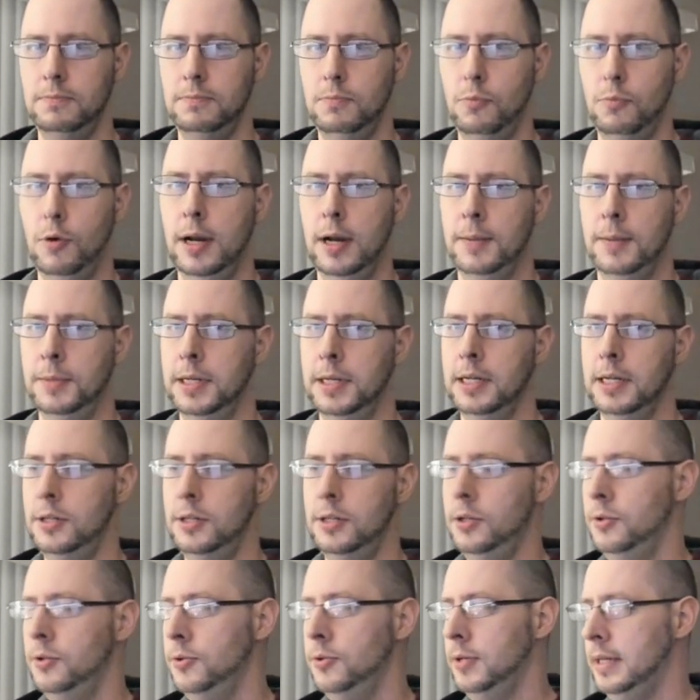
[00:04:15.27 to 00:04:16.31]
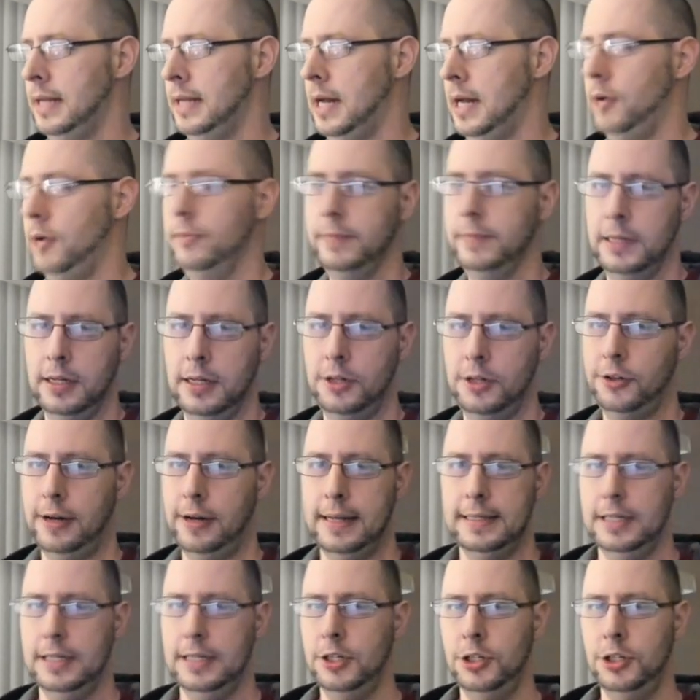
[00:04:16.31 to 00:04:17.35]
what I'm going to do and how I'm going to
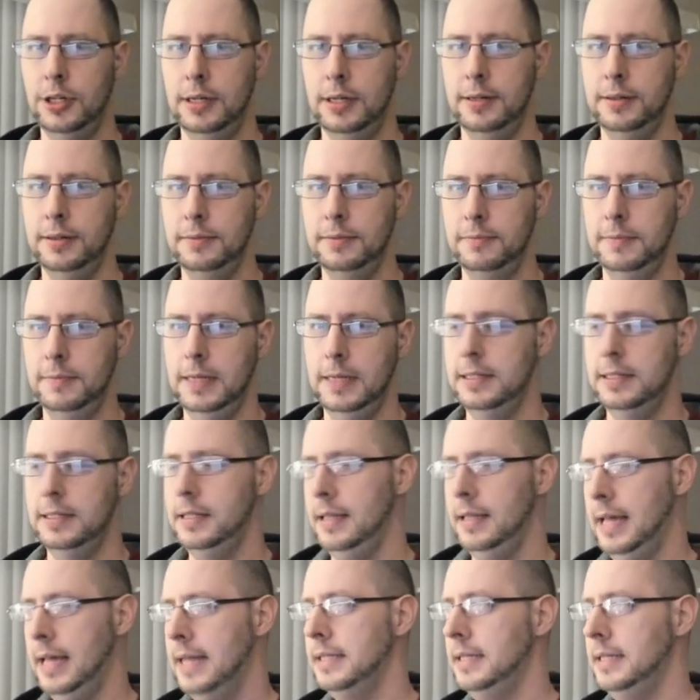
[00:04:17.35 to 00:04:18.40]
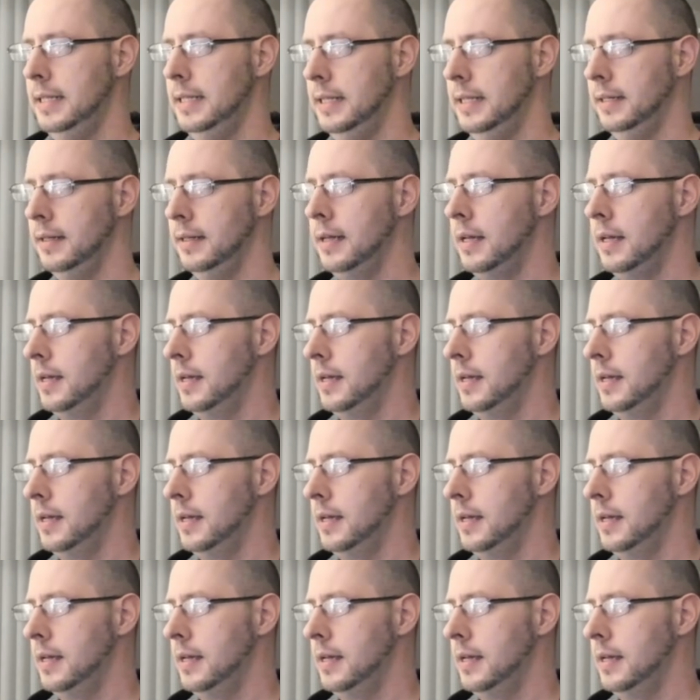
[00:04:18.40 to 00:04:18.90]
transition into that scene.